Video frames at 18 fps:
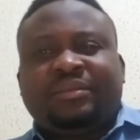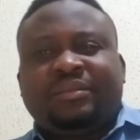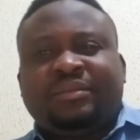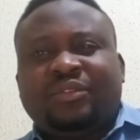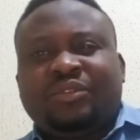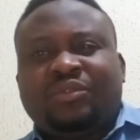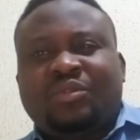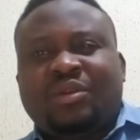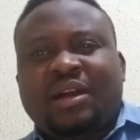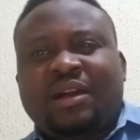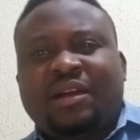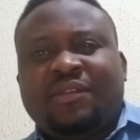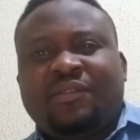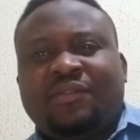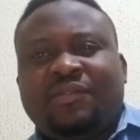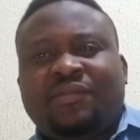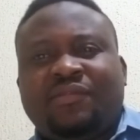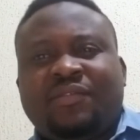we
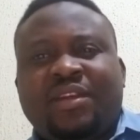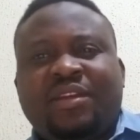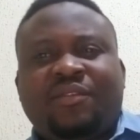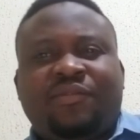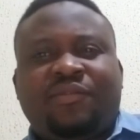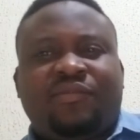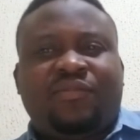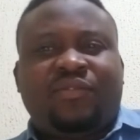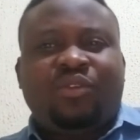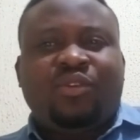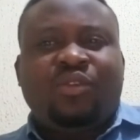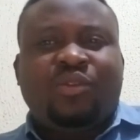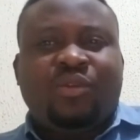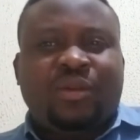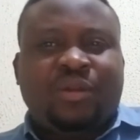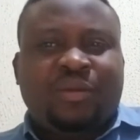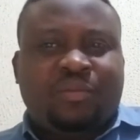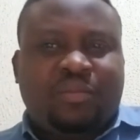have very few
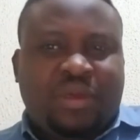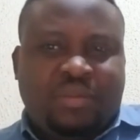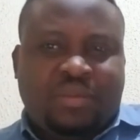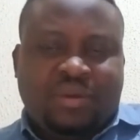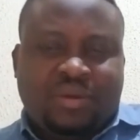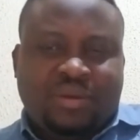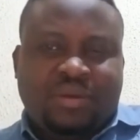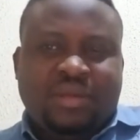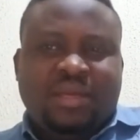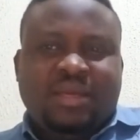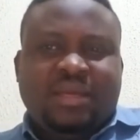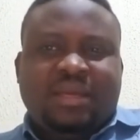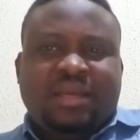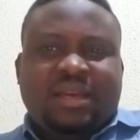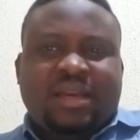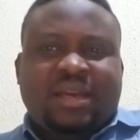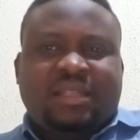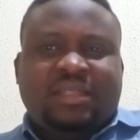loyal people
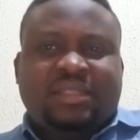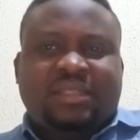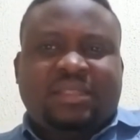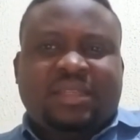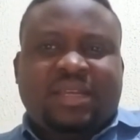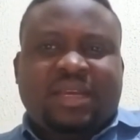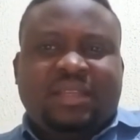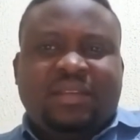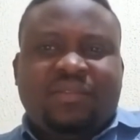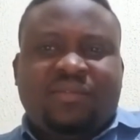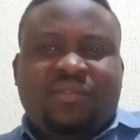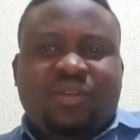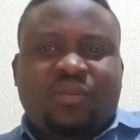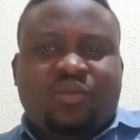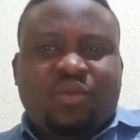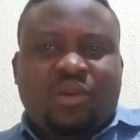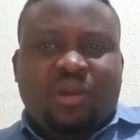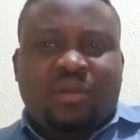at different
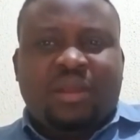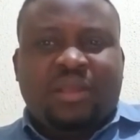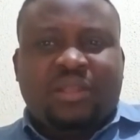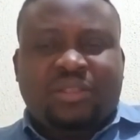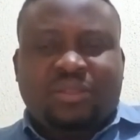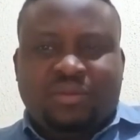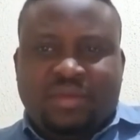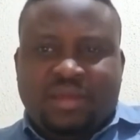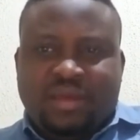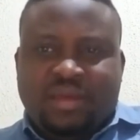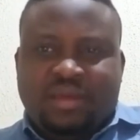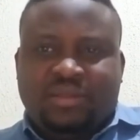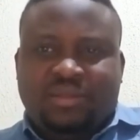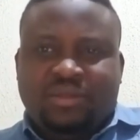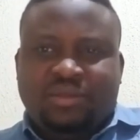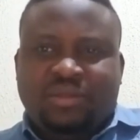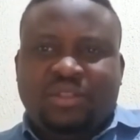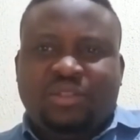workplaces today.
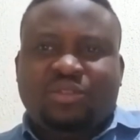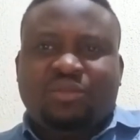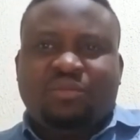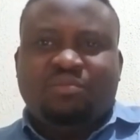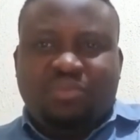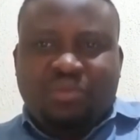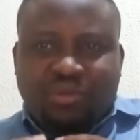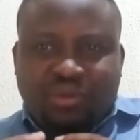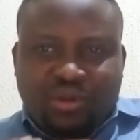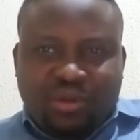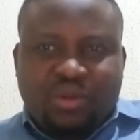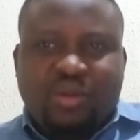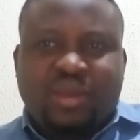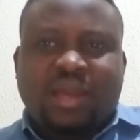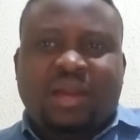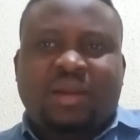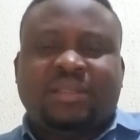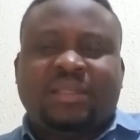So you need to build
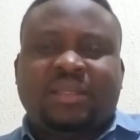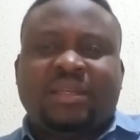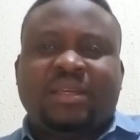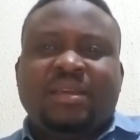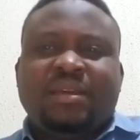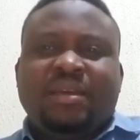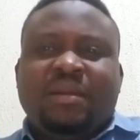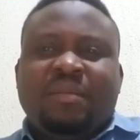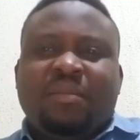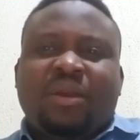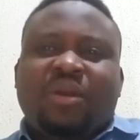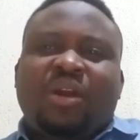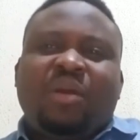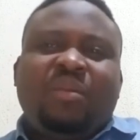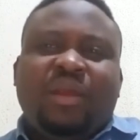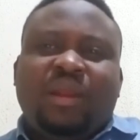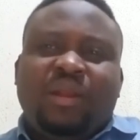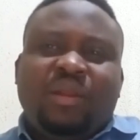loyalty.
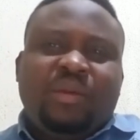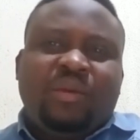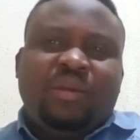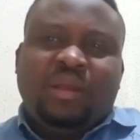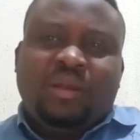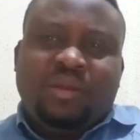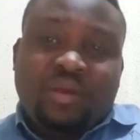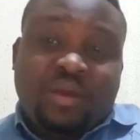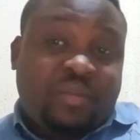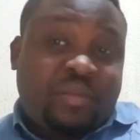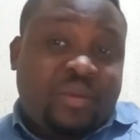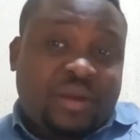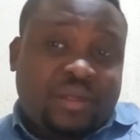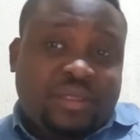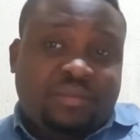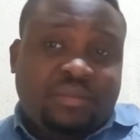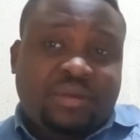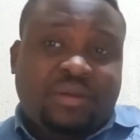Become a loyal
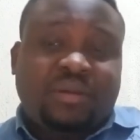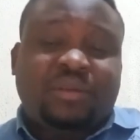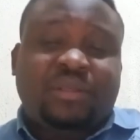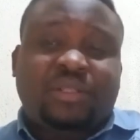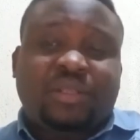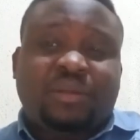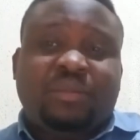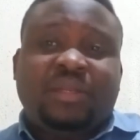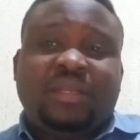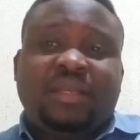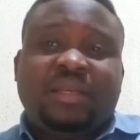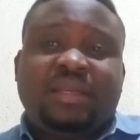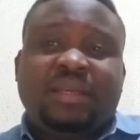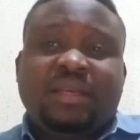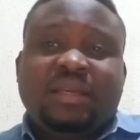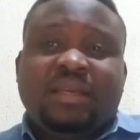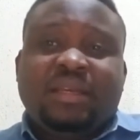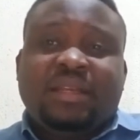person. Become
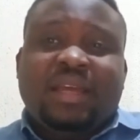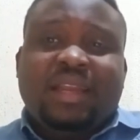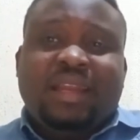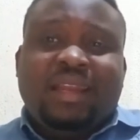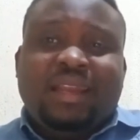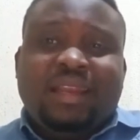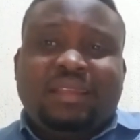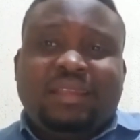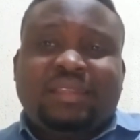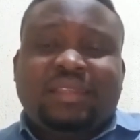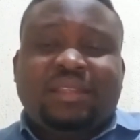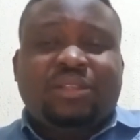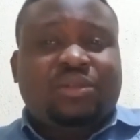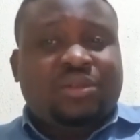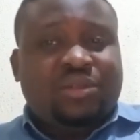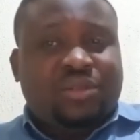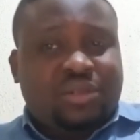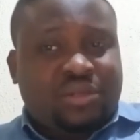somebody that listens
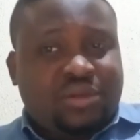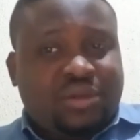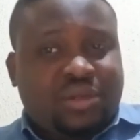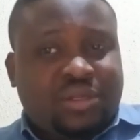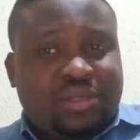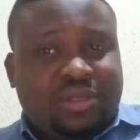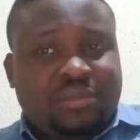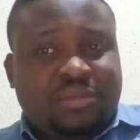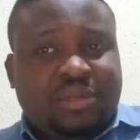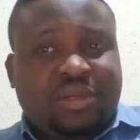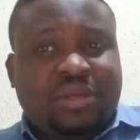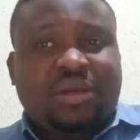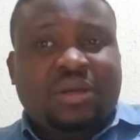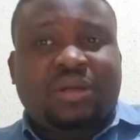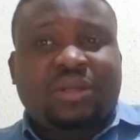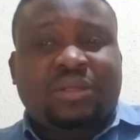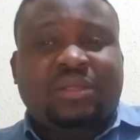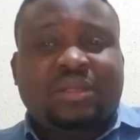to instructions,
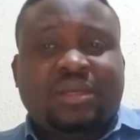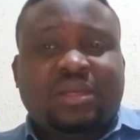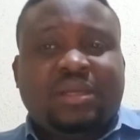because